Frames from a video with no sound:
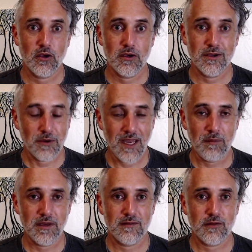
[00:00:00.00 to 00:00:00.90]
go
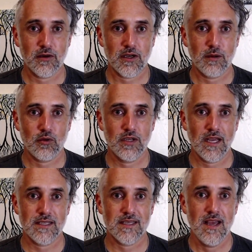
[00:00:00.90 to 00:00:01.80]
camping for a couple of
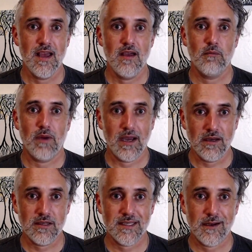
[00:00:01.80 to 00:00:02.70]
days by
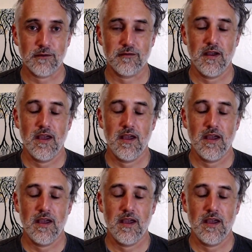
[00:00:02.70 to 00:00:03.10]
yourself.